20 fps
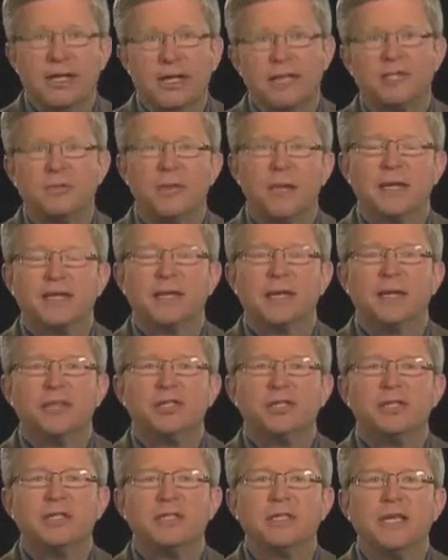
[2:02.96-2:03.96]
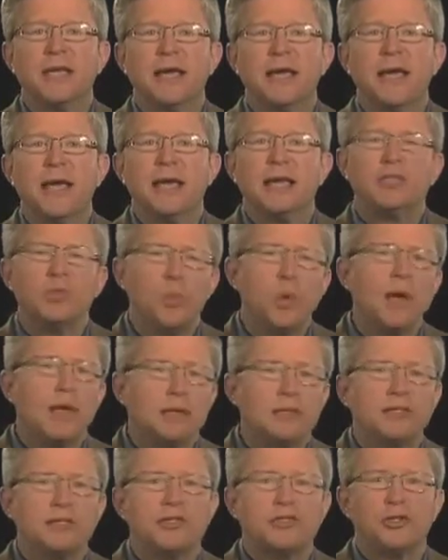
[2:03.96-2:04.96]
and expectations, as
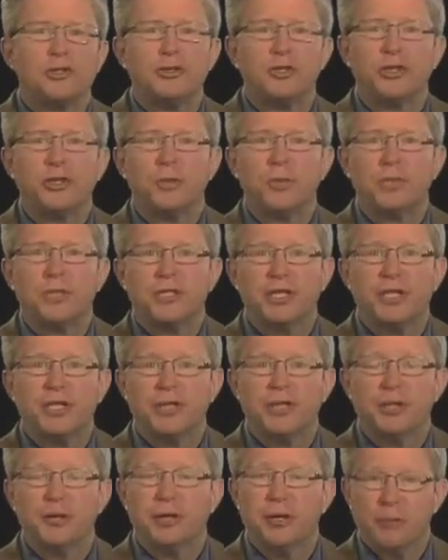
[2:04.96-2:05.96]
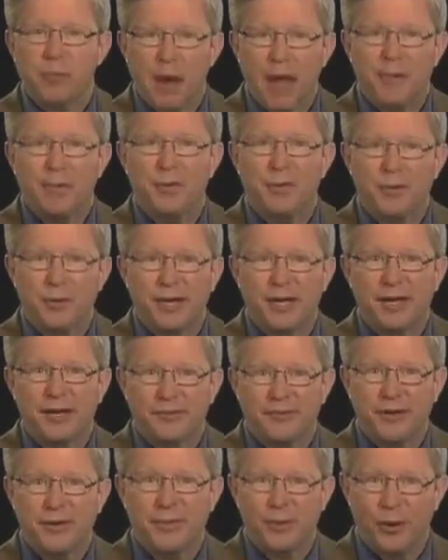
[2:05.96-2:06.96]
well as the surgical procedure and rapid
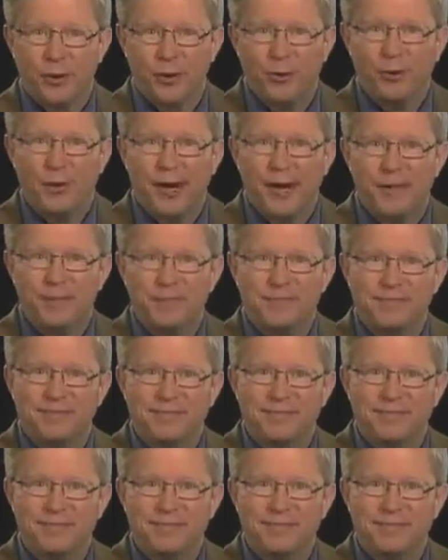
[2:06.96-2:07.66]
recovery program.